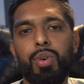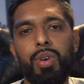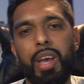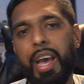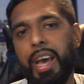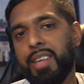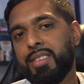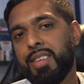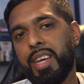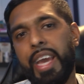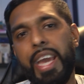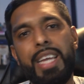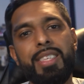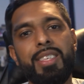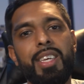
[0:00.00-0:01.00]
as an
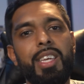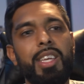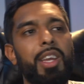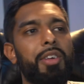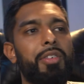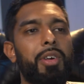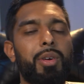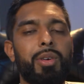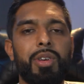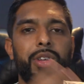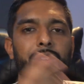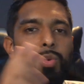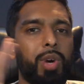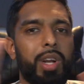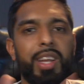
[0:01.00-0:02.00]
18-year-old
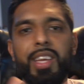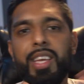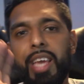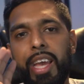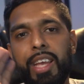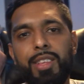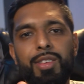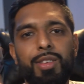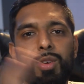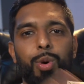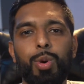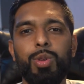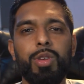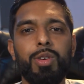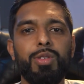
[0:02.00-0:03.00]
you want to get into
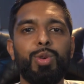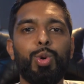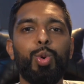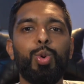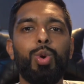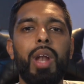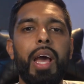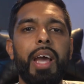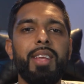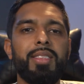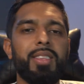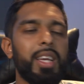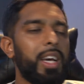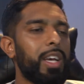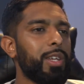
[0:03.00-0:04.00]
all those cool
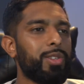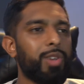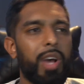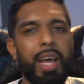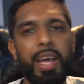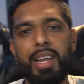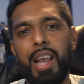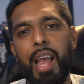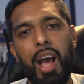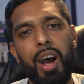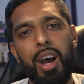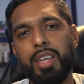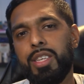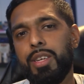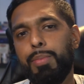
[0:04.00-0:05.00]
lights, so I had like
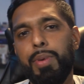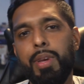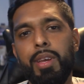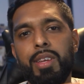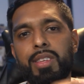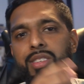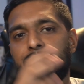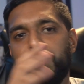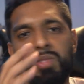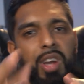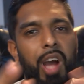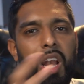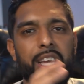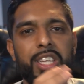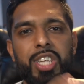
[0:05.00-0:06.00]
RGB
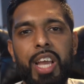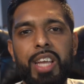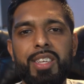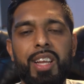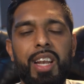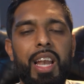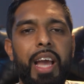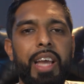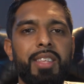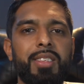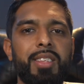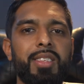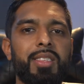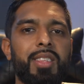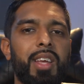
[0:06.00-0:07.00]
color changing lights
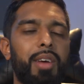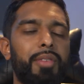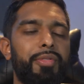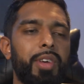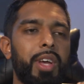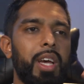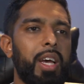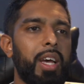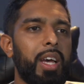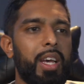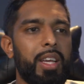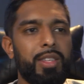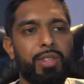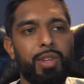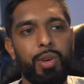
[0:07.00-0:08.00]
and stuff.
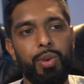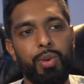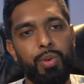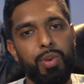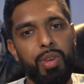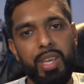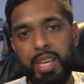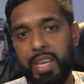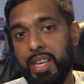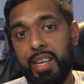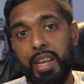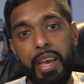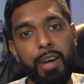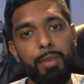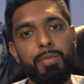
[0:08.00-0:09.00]
So he
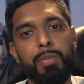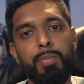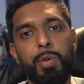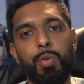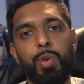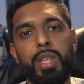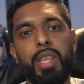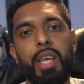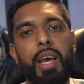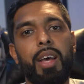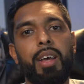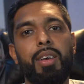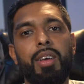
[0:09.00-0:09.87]
helped me with that,